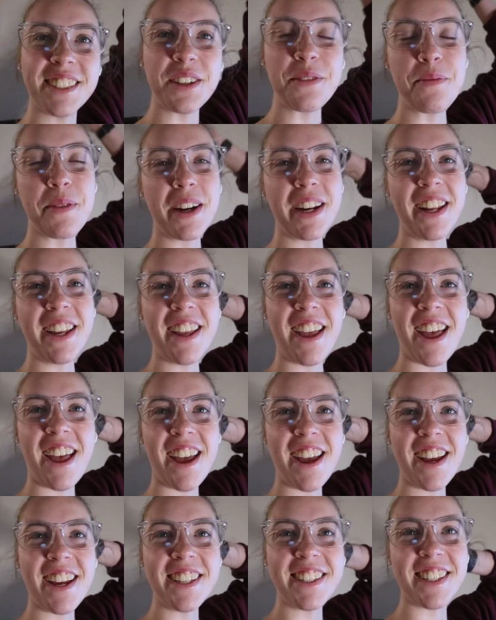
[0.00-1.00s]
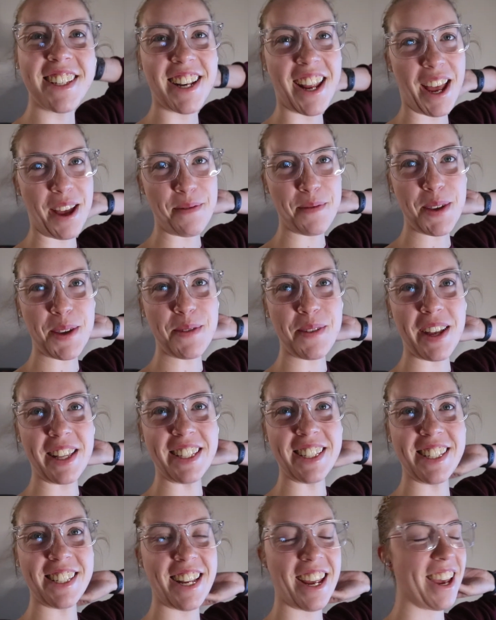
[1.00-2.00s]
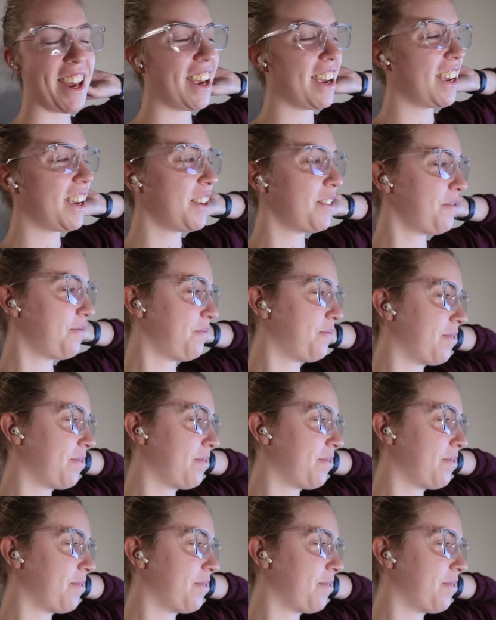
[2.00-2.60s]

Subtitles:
Good morning, guys, and happy Wednesday.